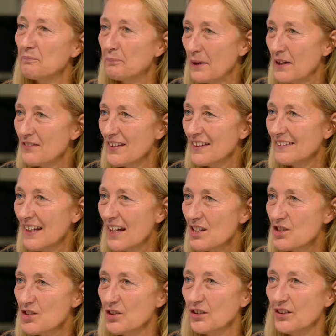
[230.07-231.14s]

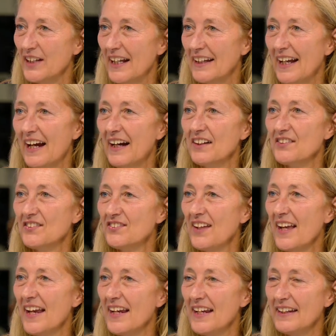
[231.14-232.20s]
presentation that are
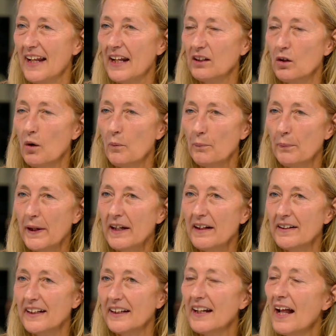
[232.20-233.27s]
saying and
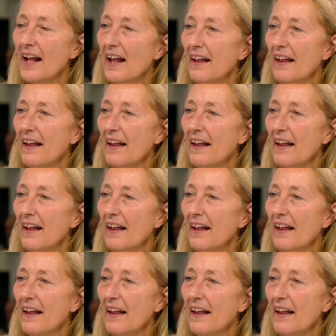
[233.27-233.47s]
comparing